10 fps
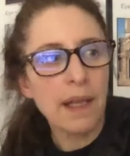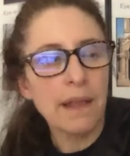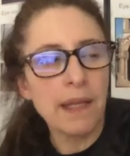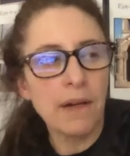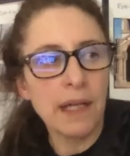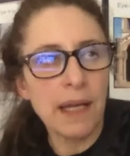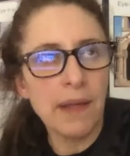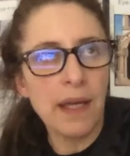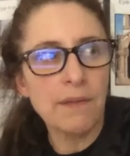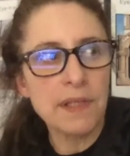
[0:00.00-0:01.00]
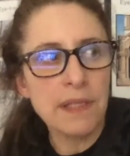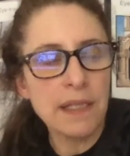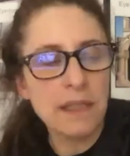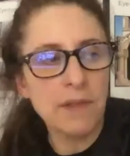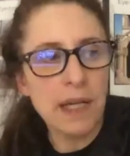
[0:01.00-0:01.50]
They're, they have a
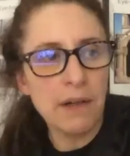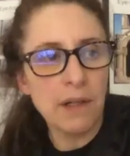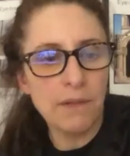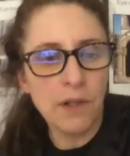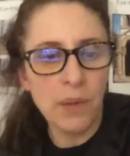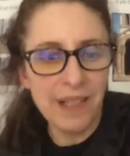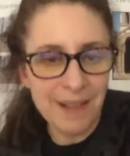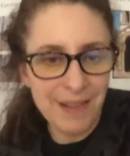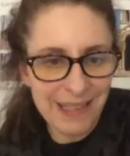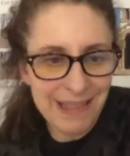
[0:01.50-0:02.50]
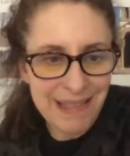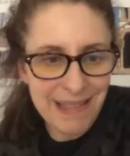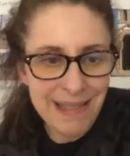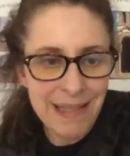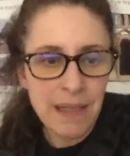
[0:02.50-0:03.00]
sense of narrative
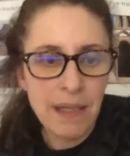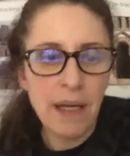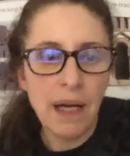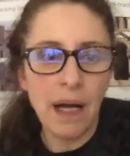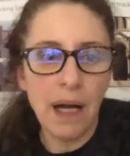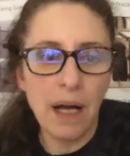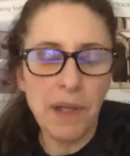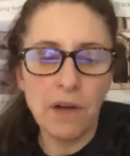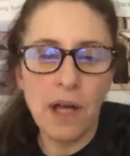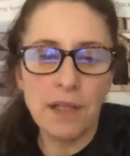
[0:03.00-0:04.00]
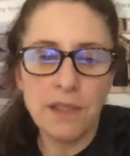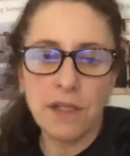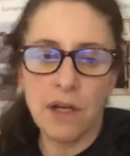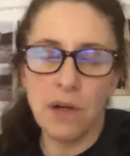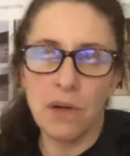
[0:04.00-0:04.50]
coherence um, and they're not
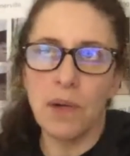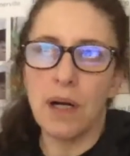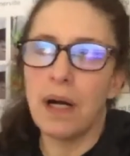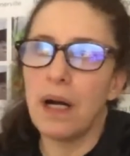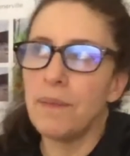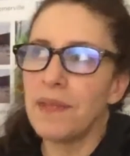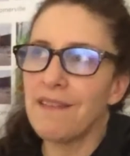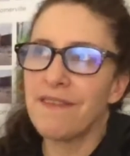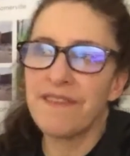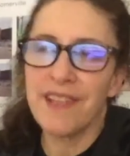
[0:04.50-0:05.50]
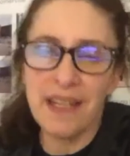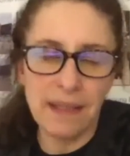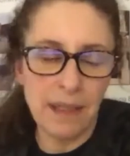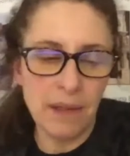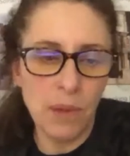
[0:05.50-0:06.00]
so um, they fit
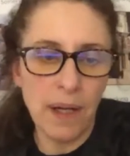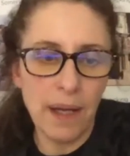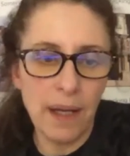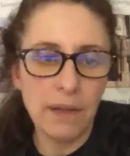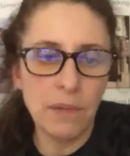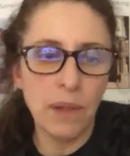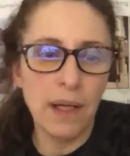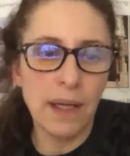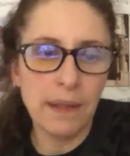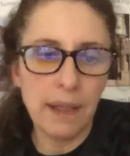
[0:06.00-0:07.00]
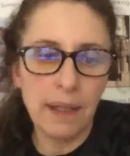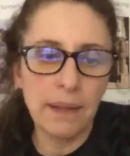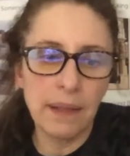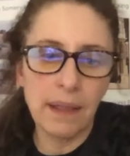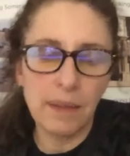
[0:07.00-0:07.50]
in a way the way that
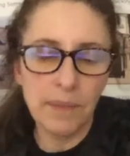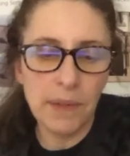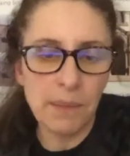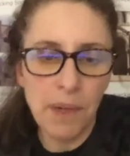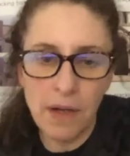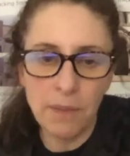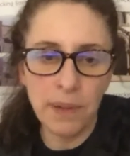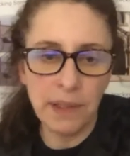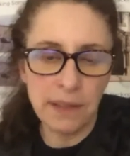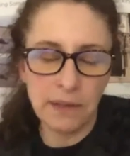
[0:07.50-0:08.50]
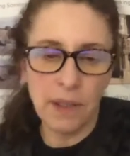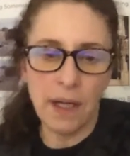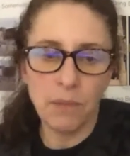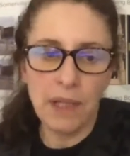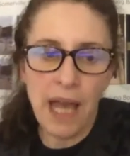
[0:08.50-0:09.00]
um, the modern buildings do
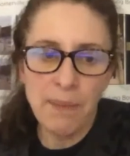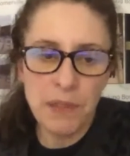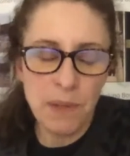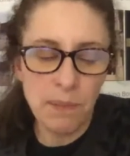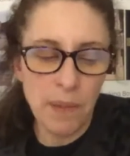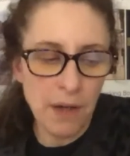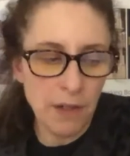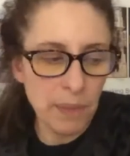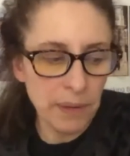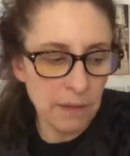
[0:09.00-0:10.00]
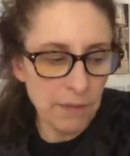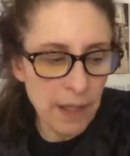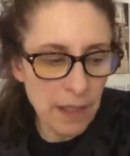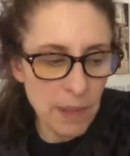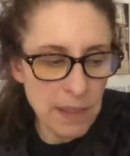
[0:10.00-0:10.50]
not what happens with modern built
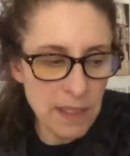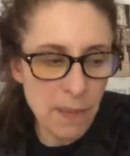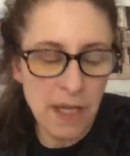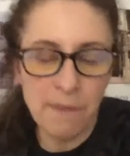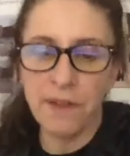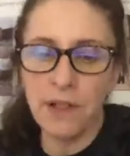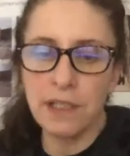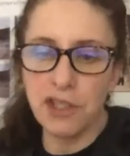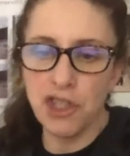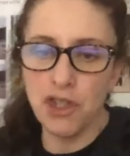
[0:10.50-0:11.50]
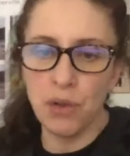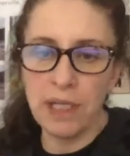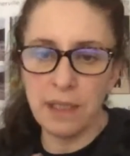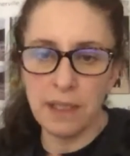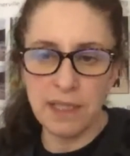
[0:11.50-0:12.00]
environments is to become very
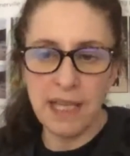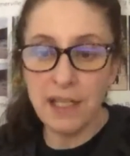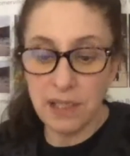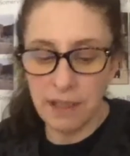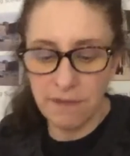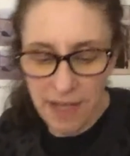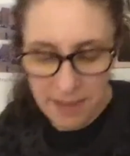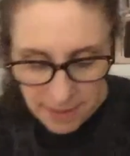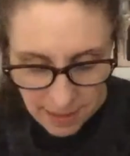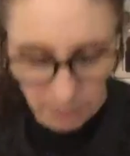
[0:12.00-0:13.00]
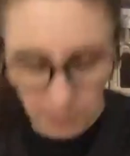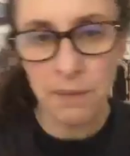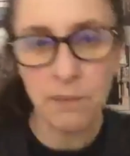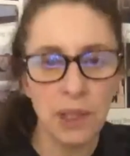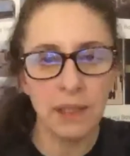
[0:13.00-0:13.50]
disjointed it's actually fascinating they
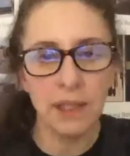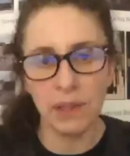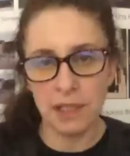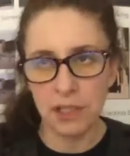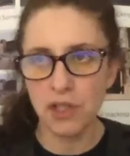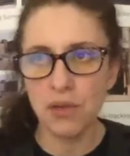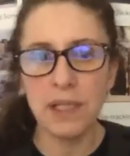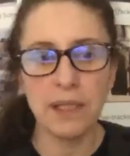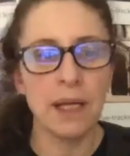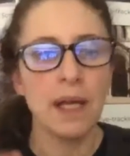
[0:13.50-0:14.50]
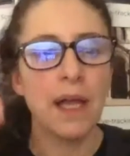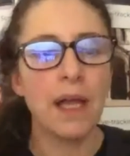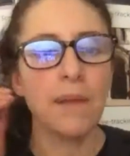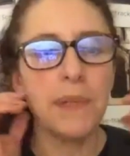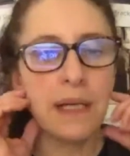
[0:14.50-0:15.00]
become really really disjointed
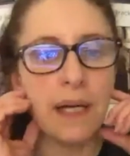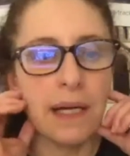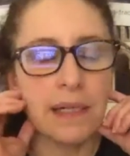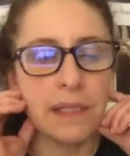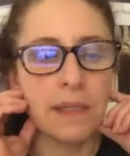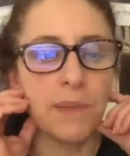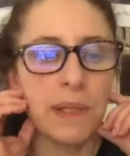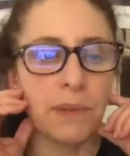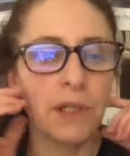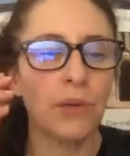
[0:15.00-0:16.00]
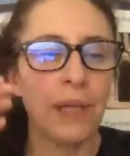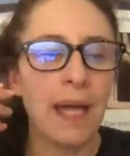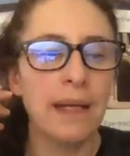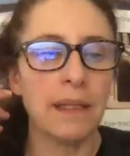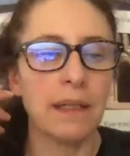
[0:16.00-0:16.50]
because the people
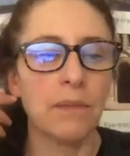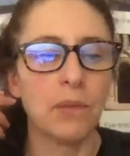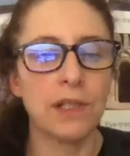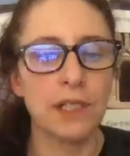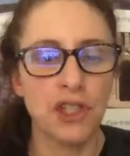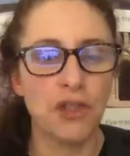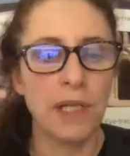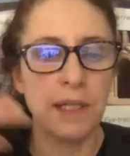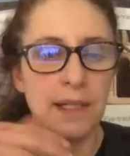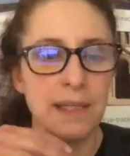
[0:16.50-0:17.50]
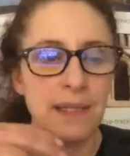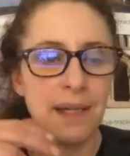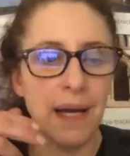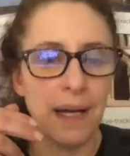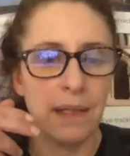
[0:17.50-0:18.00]
creating them were disjointed
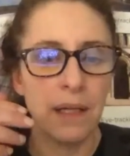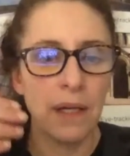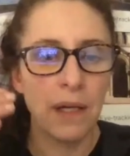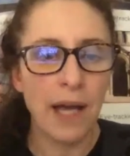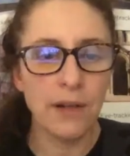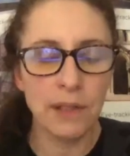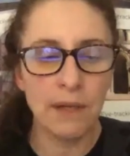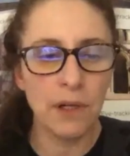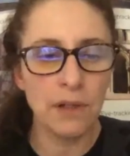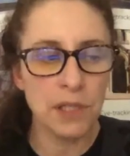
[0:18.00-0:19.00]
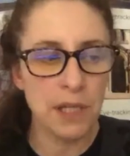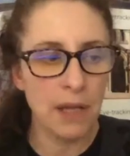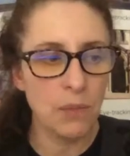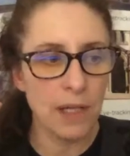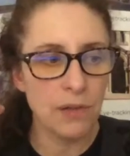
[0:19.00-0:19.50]
inside i could never
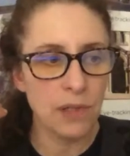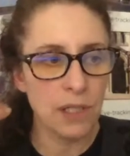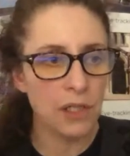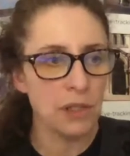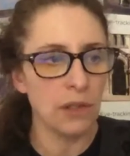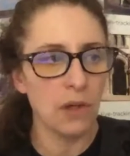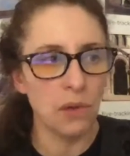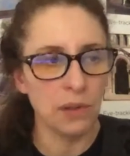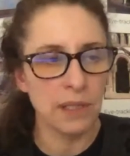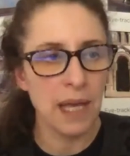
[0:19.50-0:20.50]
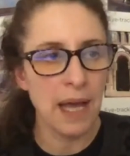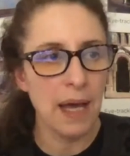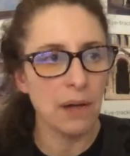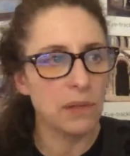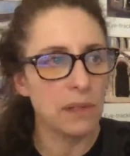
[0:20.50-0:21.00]
understand why traditional old
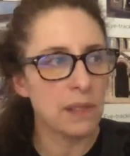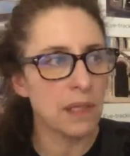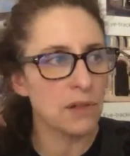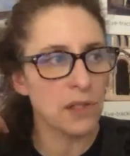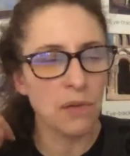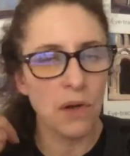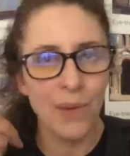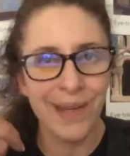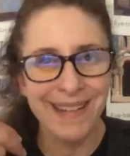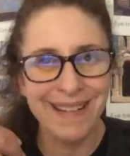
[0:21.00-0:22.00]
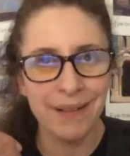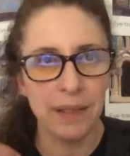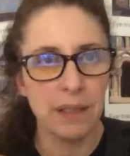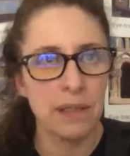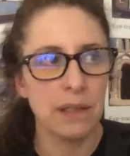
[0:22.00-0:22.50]
towns they're so
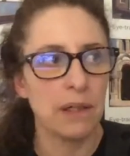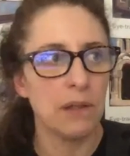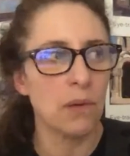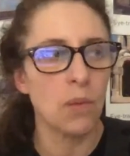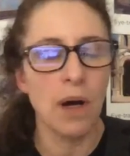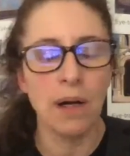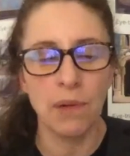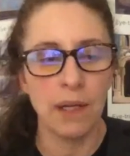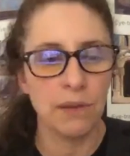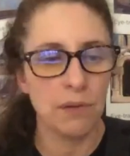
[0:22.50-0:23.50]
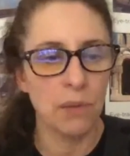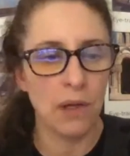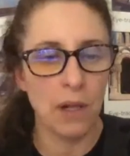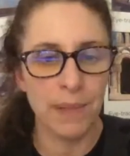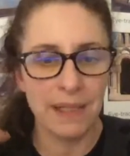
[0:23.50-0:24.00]
coherent you can walk right through it
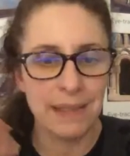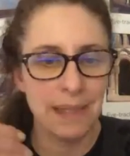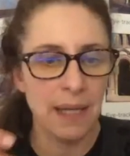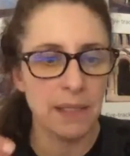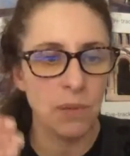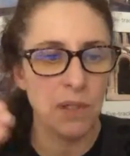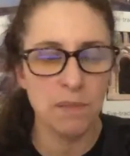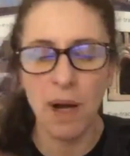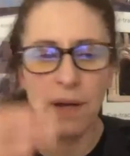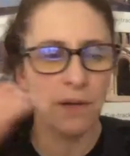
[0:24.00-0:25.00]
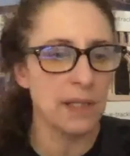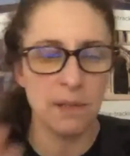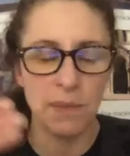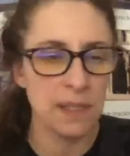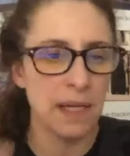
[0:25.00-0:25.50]
all makes sense whereas
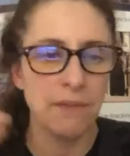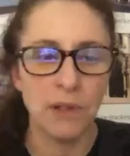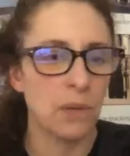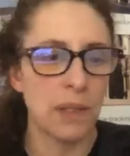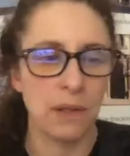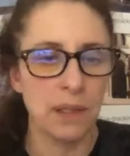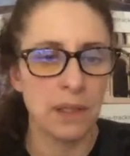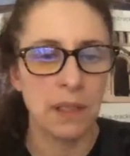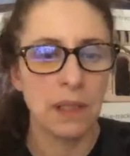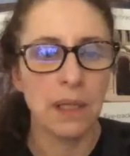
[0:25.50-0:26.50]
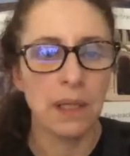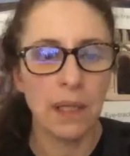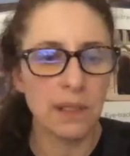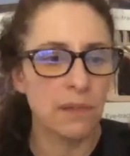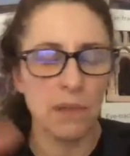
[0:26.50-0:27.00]
modernism is never coherent
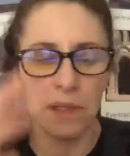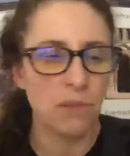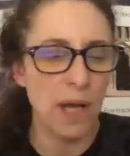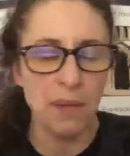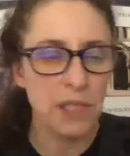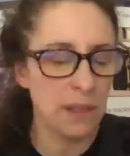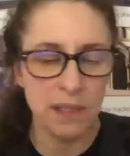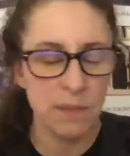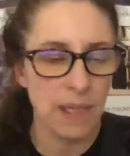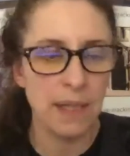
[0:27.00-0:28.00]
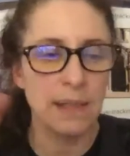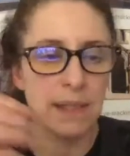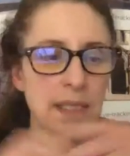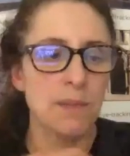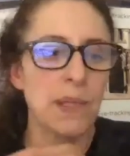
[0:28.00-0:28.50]
it's it's ramsh it doesn't make any
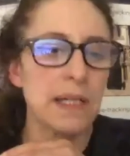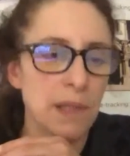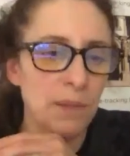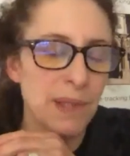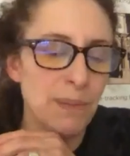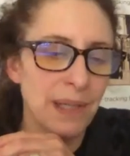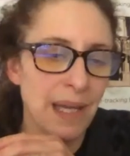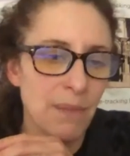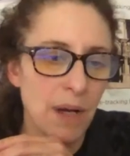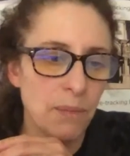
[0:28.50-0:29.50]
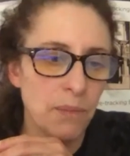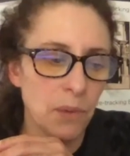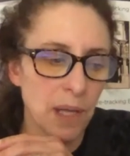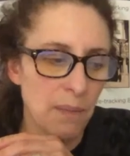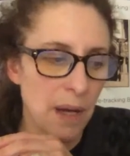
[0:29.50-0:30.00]
sense because well the people came up
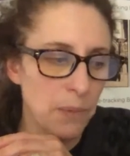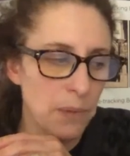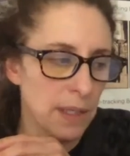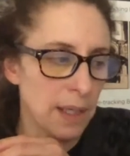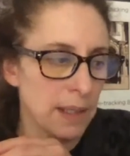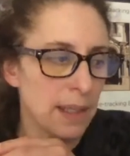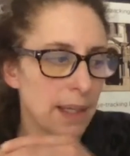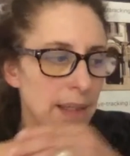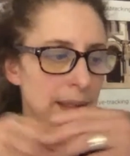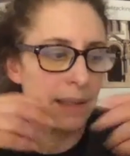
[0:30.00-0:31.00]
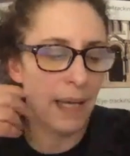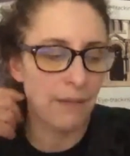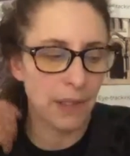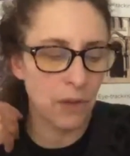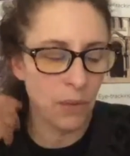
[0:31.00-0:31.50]
who came up with it didn't
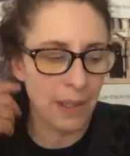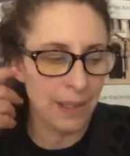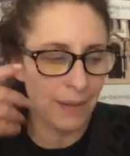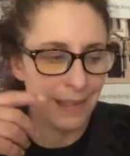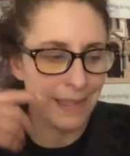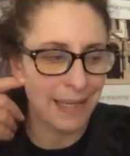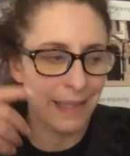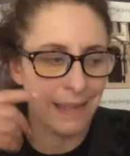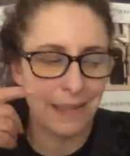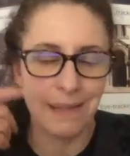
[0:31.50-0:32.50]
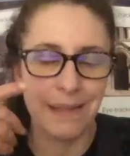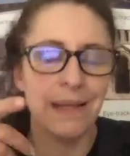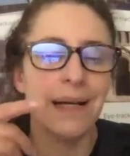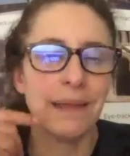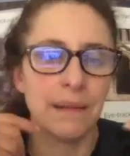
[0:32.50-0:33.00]
have a coherent sense
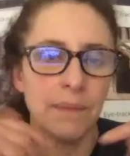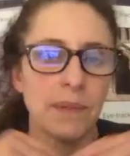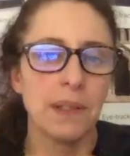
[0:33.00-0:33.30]
inside them